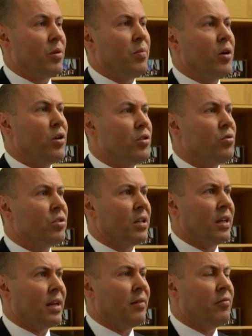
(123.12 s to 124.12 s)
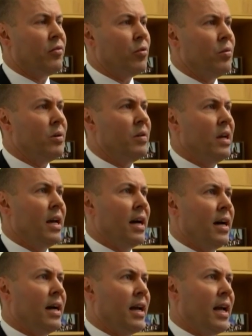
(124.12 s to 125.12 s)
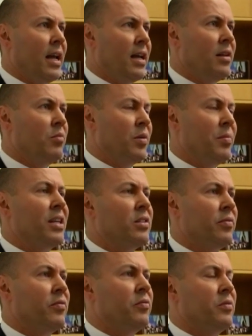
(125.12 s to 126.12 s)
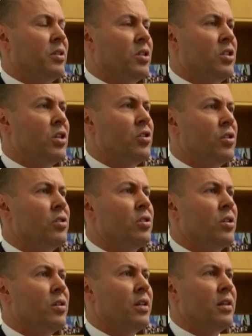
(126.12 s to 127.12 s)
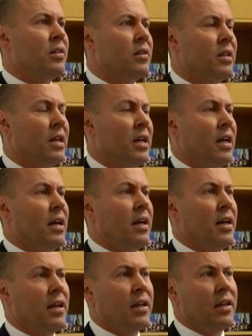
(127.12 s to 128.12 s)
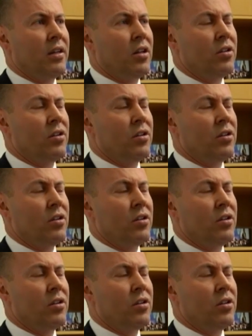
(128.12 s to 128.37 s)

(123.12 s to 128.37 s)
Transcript: proposals that come forward, uh, and we make some decisions, and then uh,